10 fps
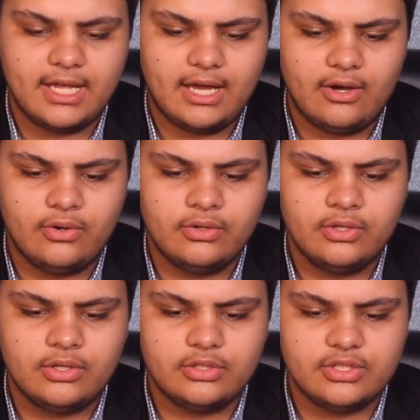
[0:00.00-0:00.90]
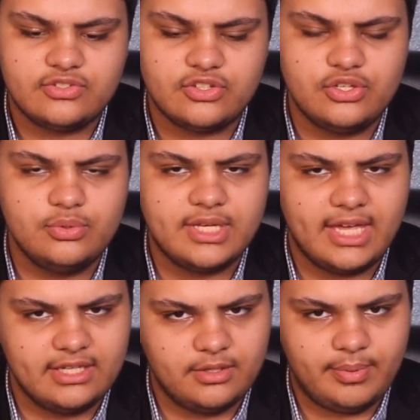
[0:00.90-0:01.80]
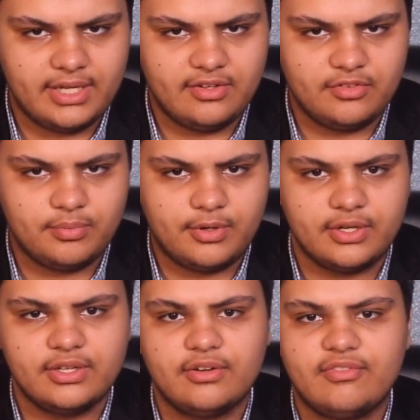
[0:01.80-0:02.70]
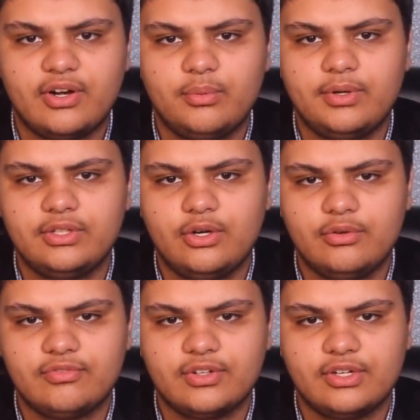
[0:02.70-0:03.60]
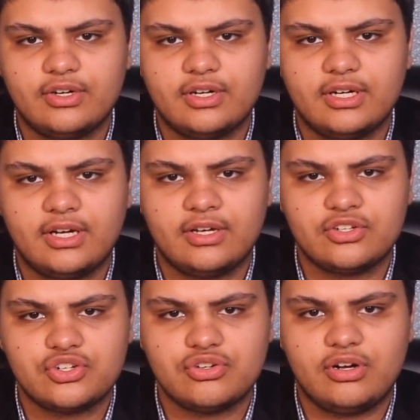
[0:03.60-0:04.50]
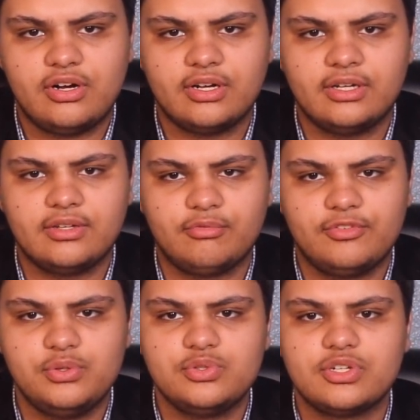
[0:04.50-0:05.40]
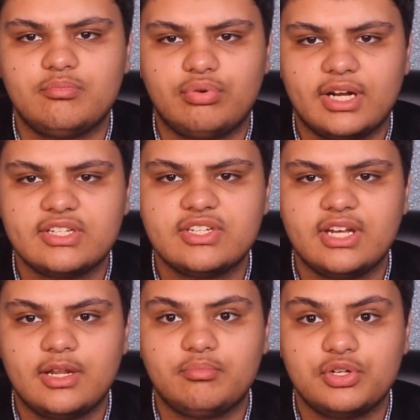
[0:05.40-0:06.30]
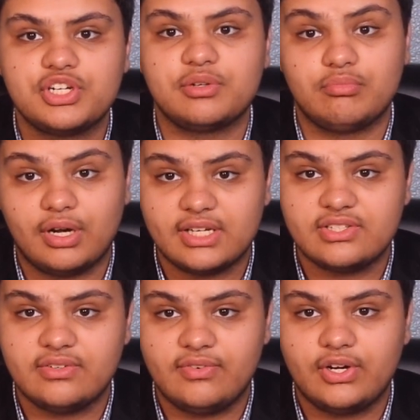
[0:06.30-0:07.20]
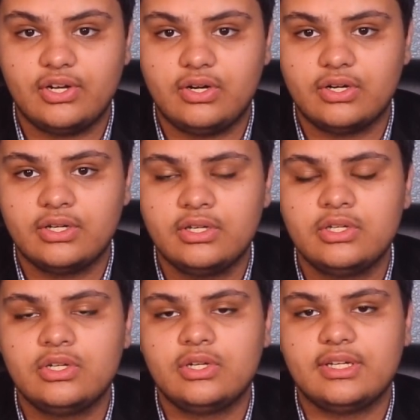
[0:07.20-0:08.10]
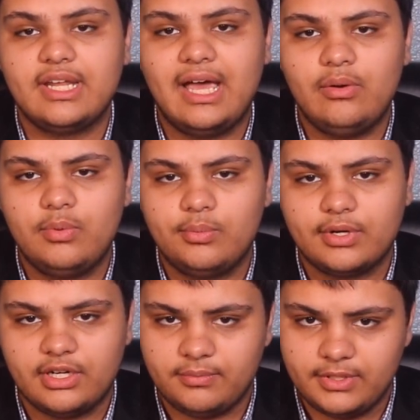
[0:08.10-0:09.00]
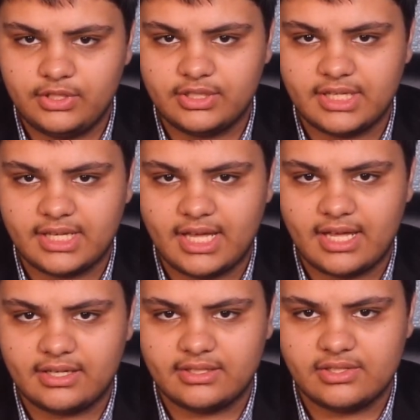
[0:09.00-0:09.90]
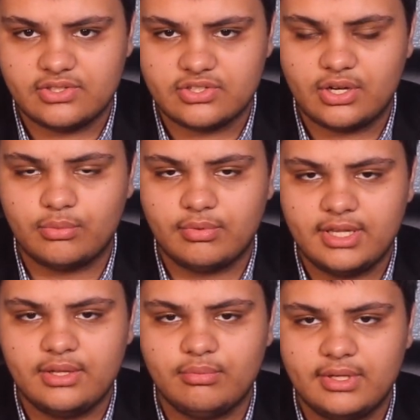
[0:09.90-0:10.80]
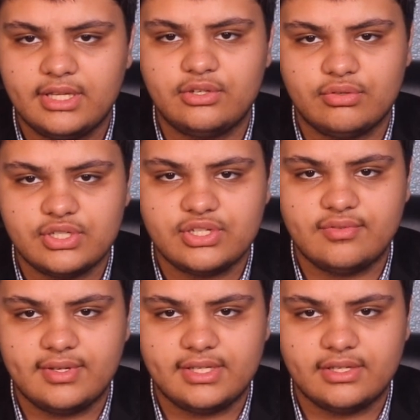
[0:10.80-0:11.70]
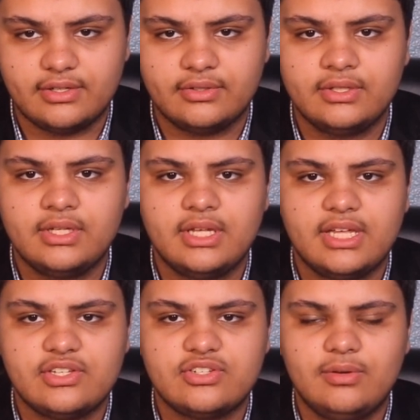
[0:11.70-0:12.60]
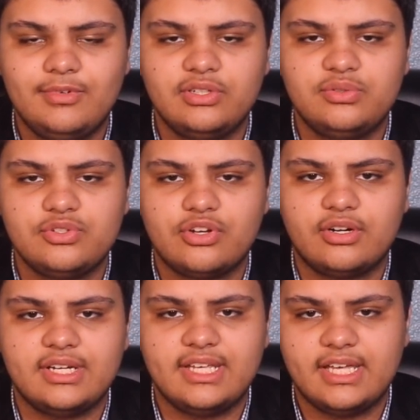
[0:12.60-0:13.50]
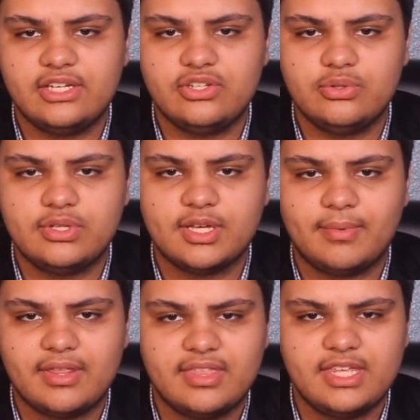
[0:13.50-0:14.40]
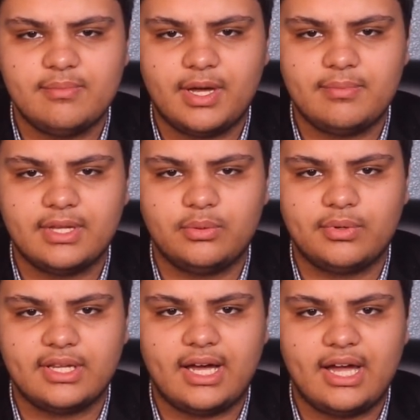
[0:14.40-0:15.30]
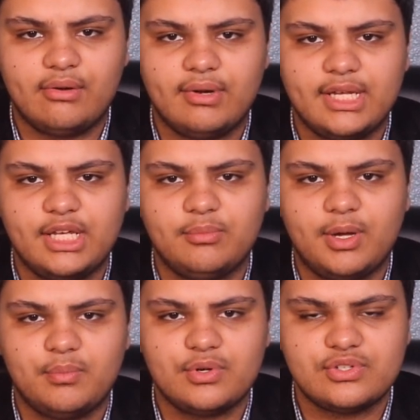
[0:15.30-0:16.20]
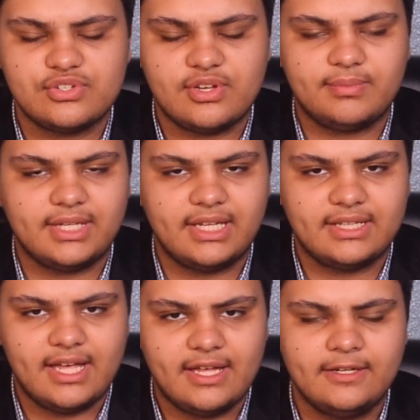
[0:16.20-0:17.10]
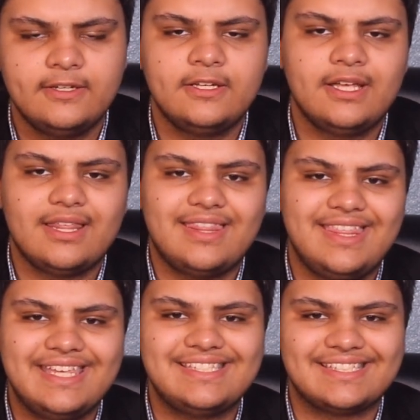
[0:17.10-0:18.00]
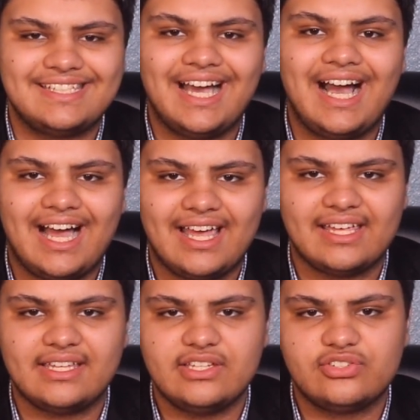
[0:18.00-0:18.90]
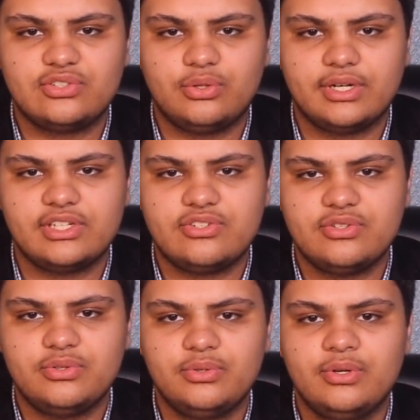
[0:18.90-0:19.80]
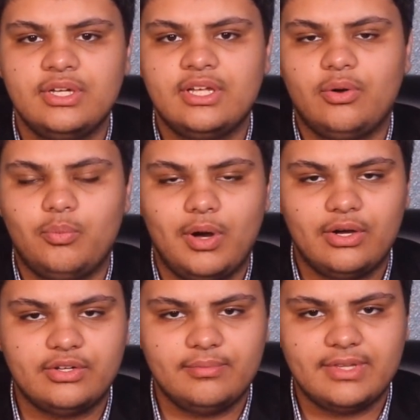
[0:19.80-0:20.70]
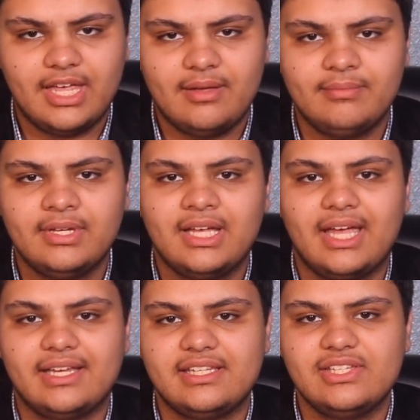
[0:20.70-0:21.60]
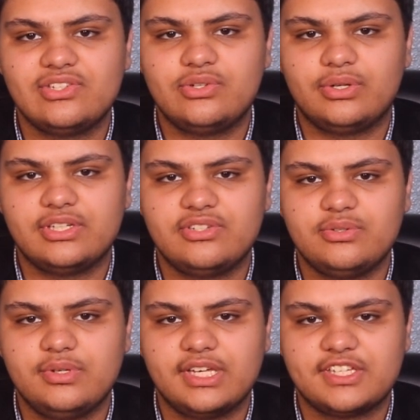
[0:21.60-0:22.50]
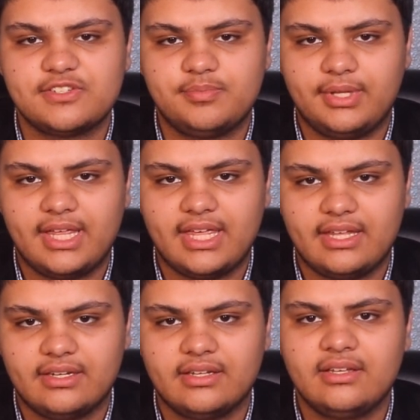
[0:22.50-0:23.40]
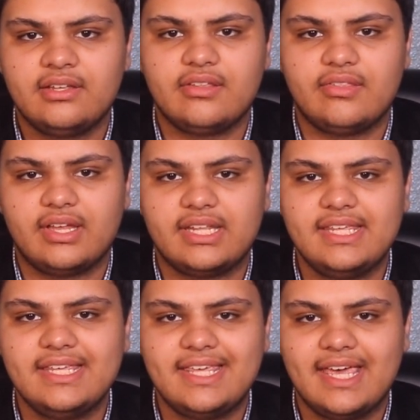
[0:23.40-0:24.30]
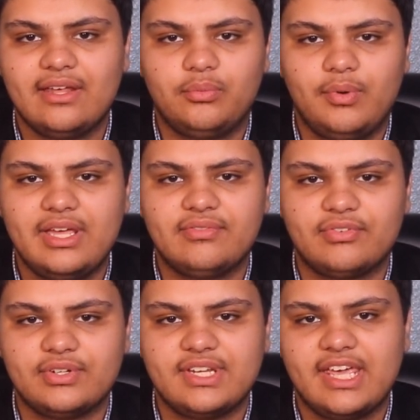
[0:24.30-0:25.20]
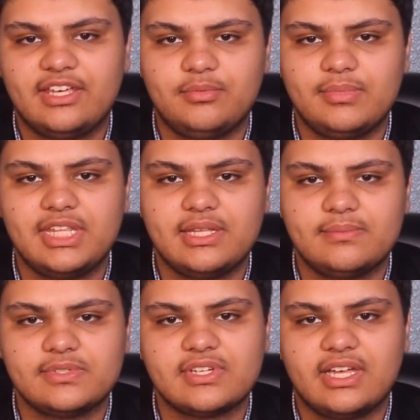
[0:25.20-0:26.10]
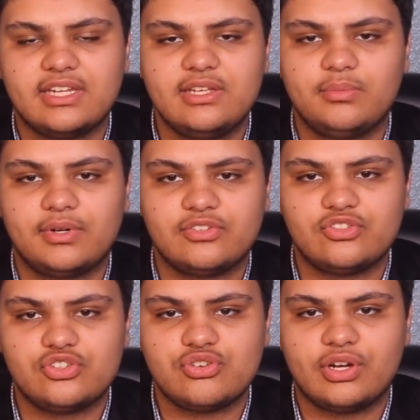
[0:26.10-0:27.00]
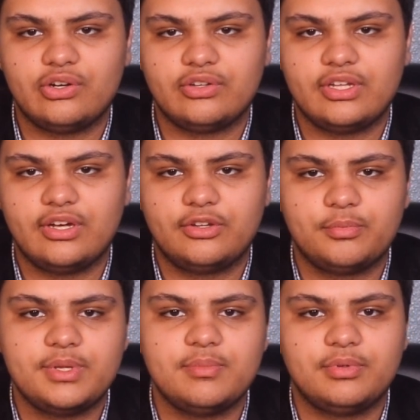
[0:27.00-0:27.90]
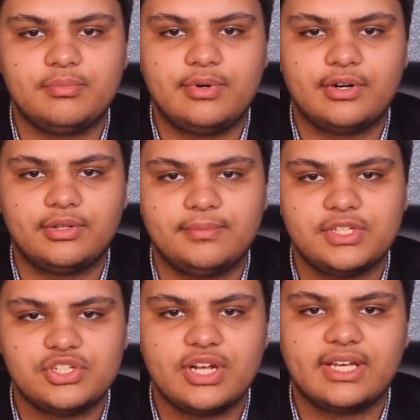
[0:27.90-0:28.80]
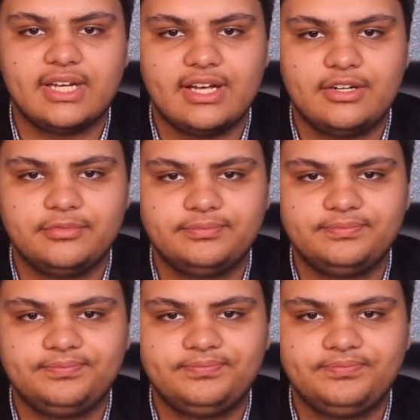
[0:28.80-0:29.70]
Now, it's the U K Independence Party. They're very well known for their uh, strong views on Brexit and pushing Brexit very hard. Now what we're going to be looking at is a really, really cringy video. It's someone who's already in U KIP. I think he might be like one of the high-ranking members or something like that. This guy is going to welcome them, and he's going to explain that he can't wait for dank memes, and he wants to trigger the other people in Parliament. Check it out.